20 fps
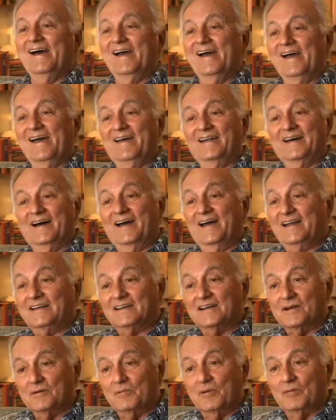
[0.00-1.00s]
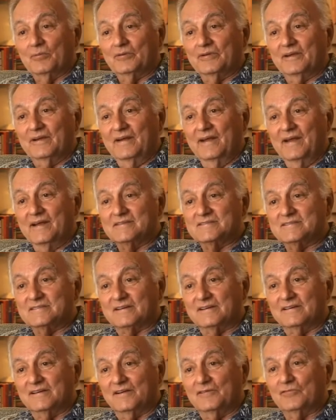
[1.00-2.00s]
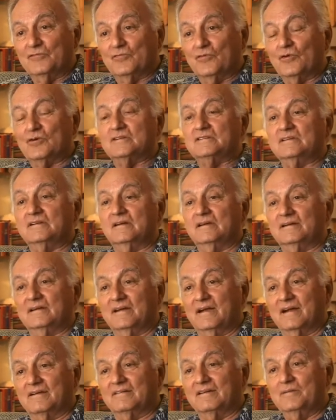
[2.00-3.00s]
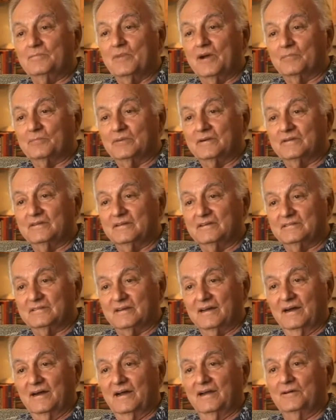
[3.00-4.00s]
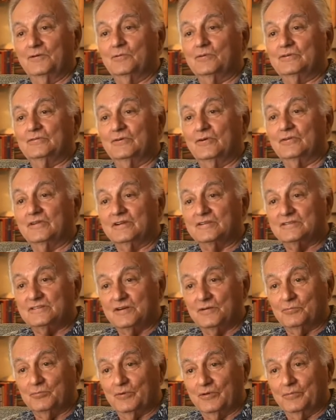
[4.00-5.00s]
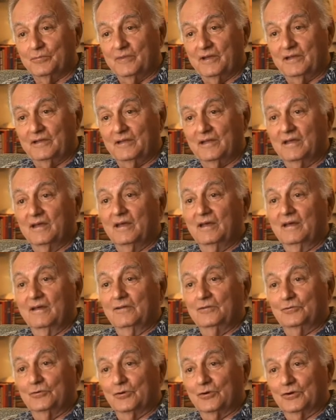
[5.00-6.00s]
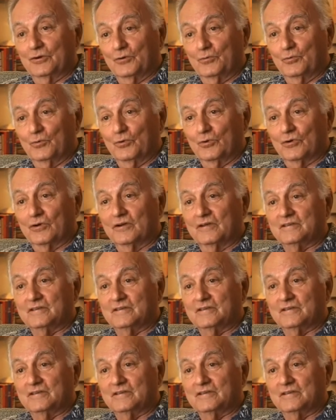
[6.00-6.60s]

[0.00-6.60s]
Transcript: And I had to come up with an answer. And fortunately, I remembered this guy who was on the ship with me during the war.